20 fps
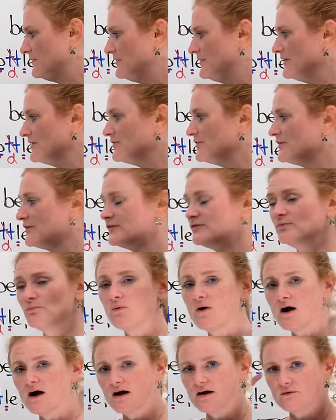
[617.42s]
This is
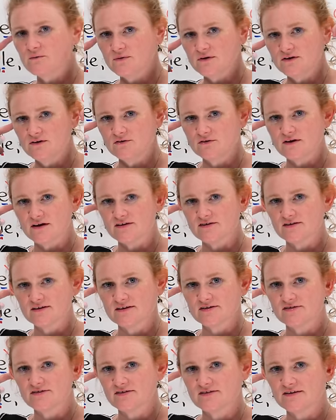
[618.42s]
why when you guys
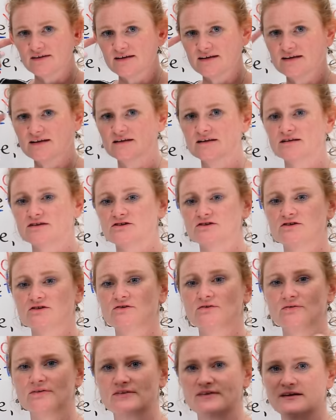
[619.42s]
listen to English,
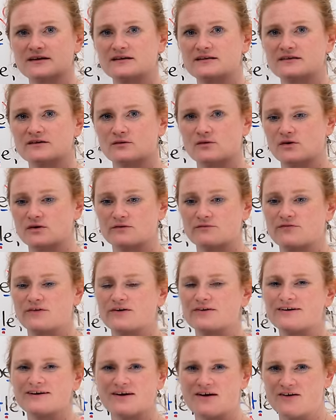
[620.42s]
you think that we're
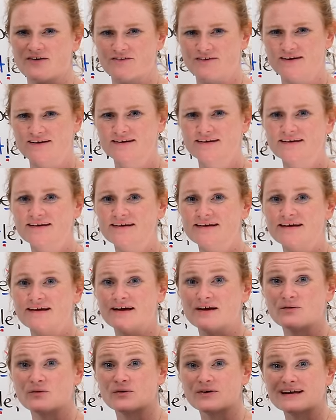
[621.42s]
very hungry
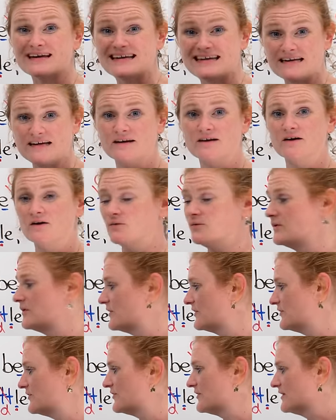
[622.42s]
and we're eating our
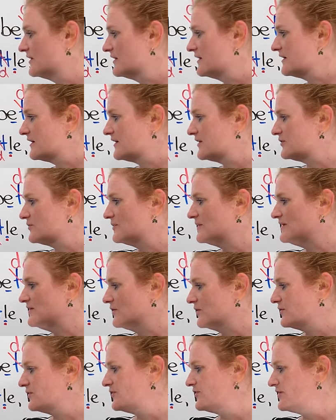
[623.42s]
words because we
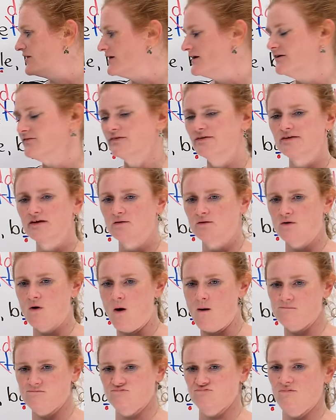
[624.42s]
don't say everything.
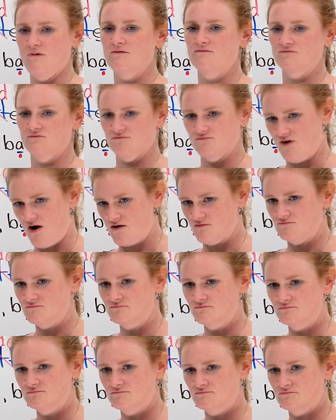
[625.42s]
Go rah, rah.
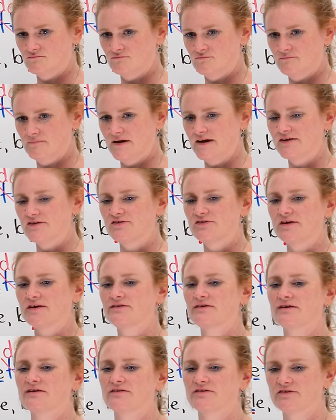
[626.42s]
Make a
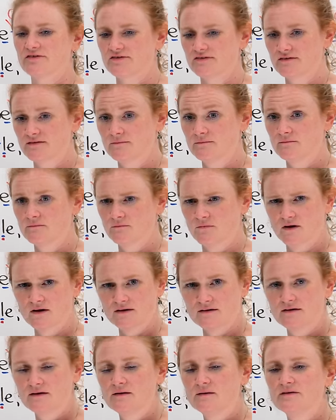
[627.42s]
sentence.
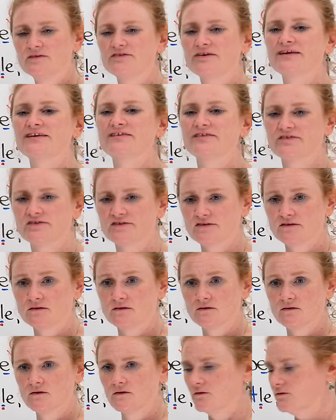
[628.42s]
What? Sentence.
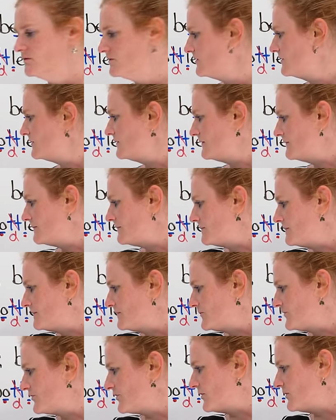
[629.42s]
Oh.
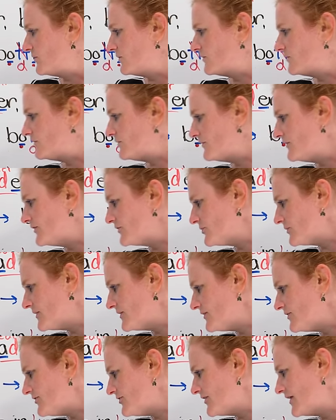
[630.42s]
So this
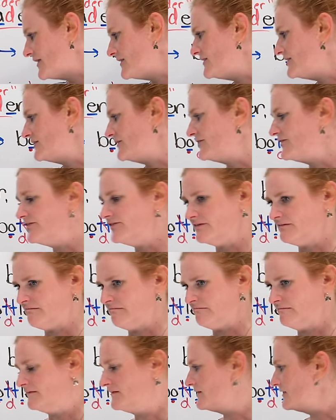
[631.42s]
one, sentence.
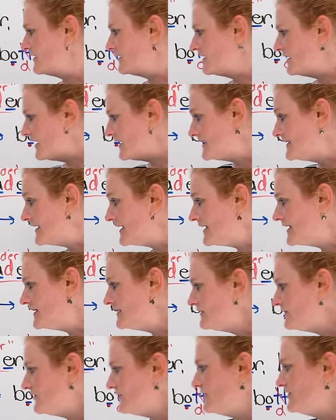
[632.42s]

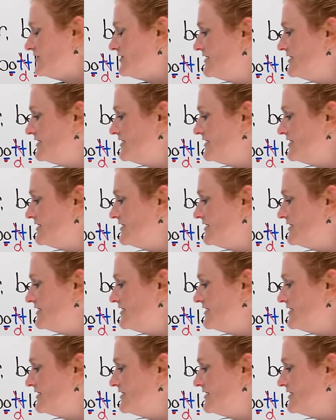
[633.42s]
Again, the